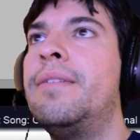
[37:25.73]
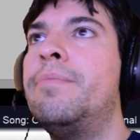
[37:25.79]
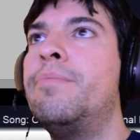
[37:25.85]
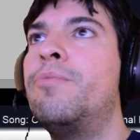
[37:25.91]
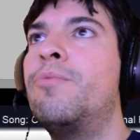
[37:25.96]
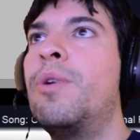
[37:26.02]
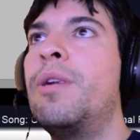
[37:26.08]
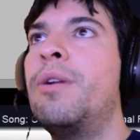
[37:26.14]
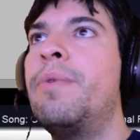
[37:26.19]

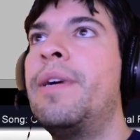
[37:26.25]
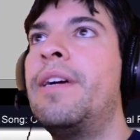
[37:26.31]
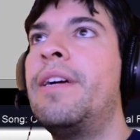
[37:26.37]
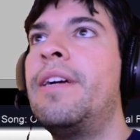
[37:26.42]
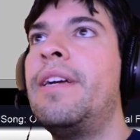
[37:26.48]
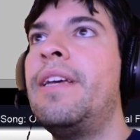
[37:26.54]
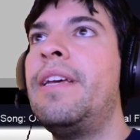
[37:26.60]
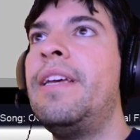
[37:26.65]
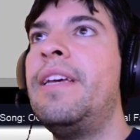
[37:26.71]
when we're
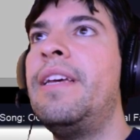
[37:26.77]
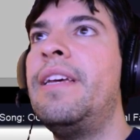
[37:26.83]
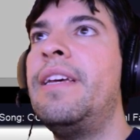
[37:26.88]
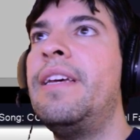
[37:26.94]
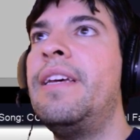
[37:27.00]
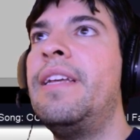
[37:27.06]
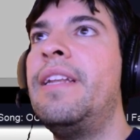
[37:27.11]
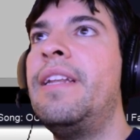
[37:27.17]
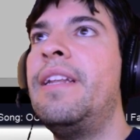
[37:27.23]

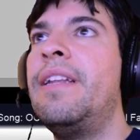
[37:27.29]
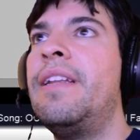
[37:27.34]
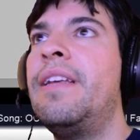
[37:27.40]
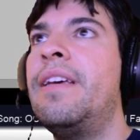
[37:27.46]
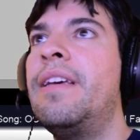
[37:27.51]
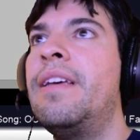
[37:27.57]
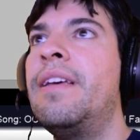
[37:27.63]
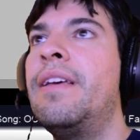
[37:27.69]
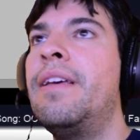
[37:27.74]
in
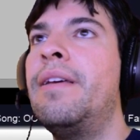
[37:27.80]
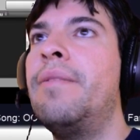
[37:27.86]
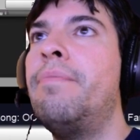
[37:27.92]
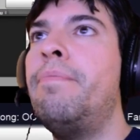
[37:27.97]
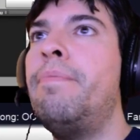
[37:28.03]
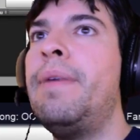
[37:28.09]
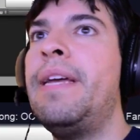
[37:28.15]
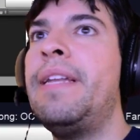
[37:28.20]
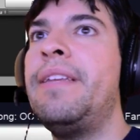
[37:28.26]

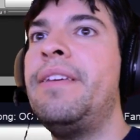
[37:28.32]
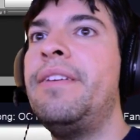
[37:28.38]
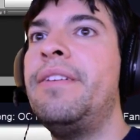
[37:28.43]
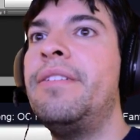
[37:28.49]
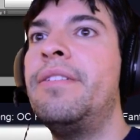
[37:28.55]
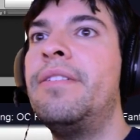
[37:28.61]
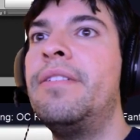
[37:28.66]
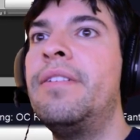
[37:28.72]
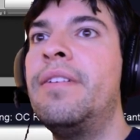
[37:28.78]
menu,
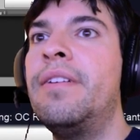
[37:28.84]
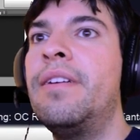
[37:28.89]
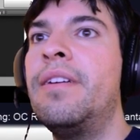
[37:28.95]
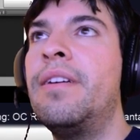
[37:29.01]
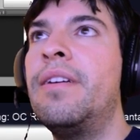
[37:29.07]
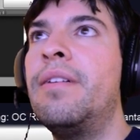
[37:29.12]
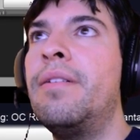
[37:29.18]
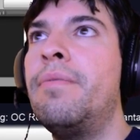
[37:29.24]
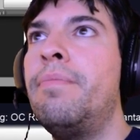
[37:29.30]

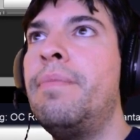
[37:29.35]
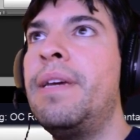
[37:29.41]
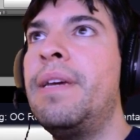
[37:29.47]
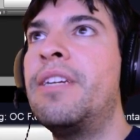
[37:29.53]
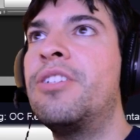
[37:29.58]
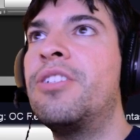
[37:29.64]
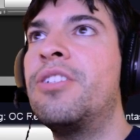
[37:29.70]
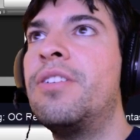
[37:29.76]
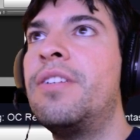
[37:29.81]
make
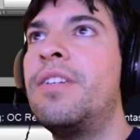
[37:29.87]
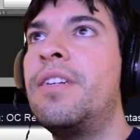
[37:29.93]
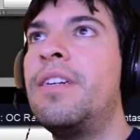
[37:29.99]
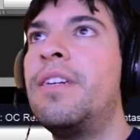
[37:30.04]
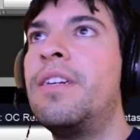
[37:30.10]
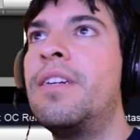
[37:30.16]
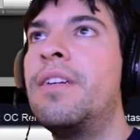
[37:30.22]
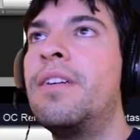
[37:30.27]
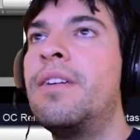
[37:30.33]

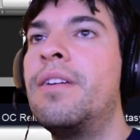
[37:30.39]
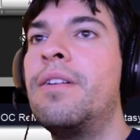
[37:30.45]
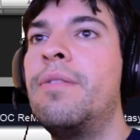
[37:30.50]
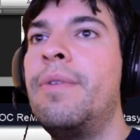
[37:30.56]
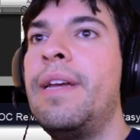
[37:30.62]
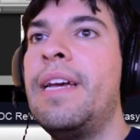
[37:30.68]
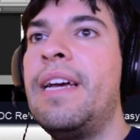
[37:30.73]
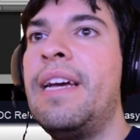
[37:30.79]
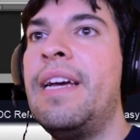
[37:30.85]
sure
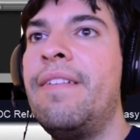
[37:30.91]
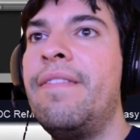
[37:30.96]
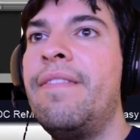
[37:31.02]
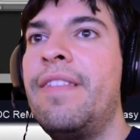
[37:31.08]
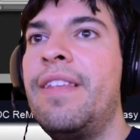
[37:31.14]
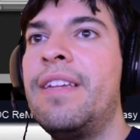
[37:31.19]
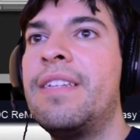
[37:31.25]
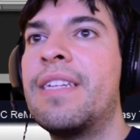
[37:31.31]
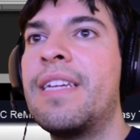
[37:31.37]
we have
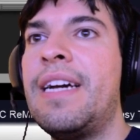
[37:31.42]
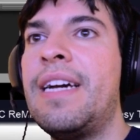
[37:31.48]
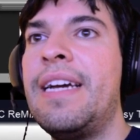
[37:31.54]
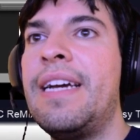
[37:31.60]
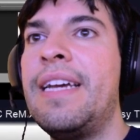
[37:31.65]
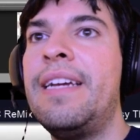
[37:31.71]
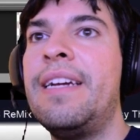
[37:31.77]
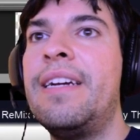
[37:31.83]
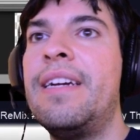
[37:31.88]
this guy
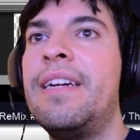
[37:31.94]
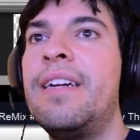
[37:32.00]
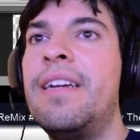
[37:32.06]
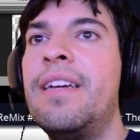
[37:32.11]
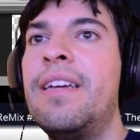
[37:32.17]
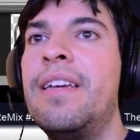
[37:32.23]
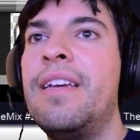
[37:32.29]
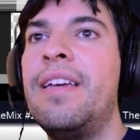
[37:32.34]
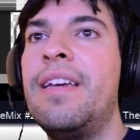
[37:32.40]
here,
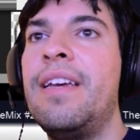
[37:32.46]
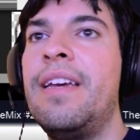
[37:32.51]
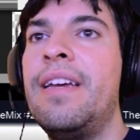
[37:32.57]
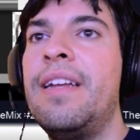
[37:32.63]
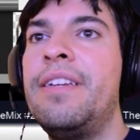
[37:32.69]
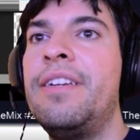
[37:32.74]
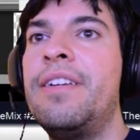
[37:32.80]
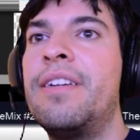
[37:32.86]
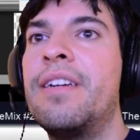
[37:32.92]

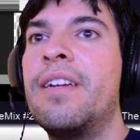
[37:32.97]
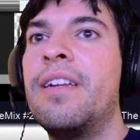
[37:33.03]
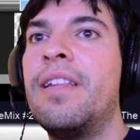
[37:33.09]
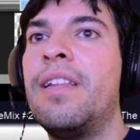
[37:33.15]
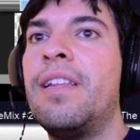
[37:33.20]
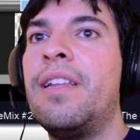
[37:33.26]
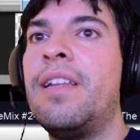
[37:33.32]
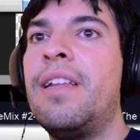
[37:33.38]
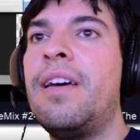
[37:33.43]
and you're
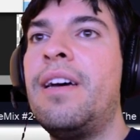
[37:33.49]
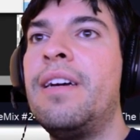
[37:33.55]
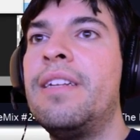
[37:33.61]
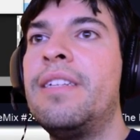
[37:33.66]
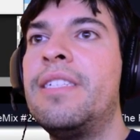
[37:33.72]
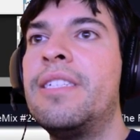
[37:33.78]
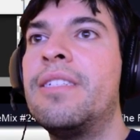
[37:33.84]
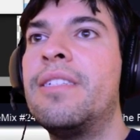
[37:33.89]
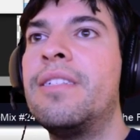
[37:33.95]
gonna launch
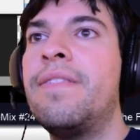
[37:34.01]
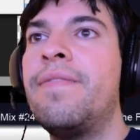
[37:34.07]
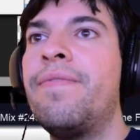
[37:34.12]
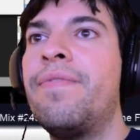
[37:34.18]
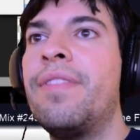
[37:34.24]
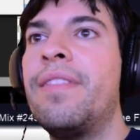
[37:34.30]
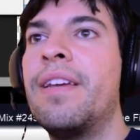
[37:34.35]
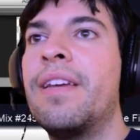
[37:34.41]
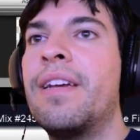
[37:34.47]

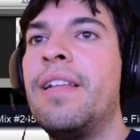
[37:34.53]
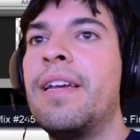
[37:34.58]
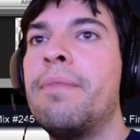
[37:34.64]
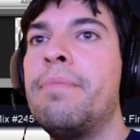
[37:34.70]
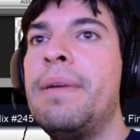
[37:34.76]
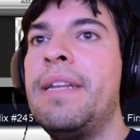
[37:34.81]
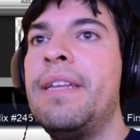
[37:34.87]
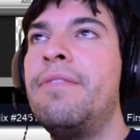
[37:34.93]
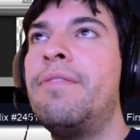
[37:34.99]
the click menu.